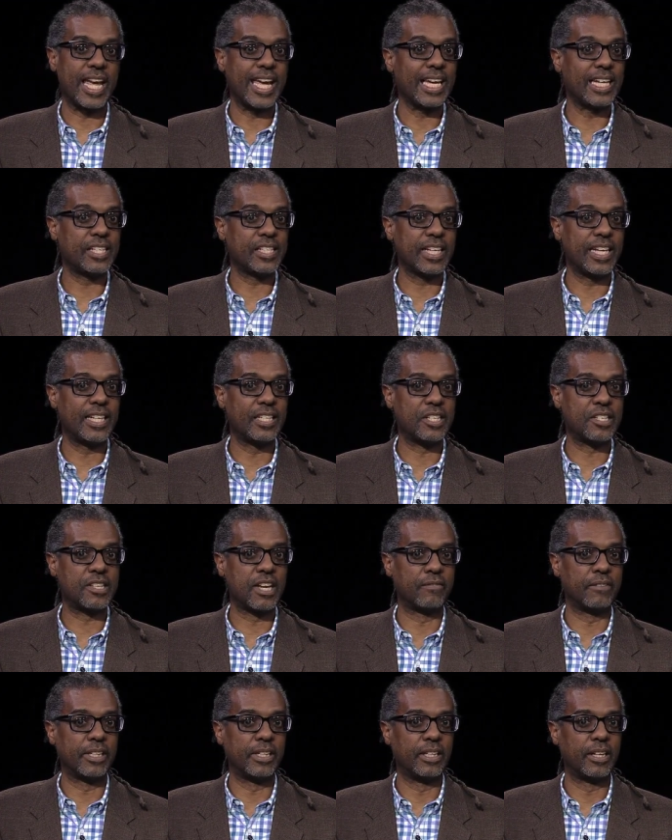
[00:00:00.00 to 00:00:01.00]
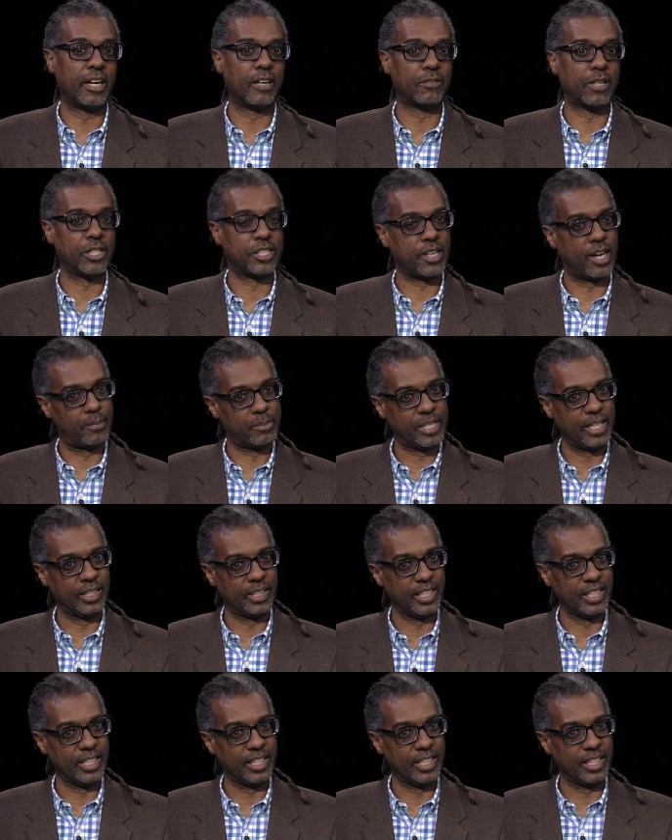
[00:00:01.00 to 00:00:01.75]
8 and 7 of our top 10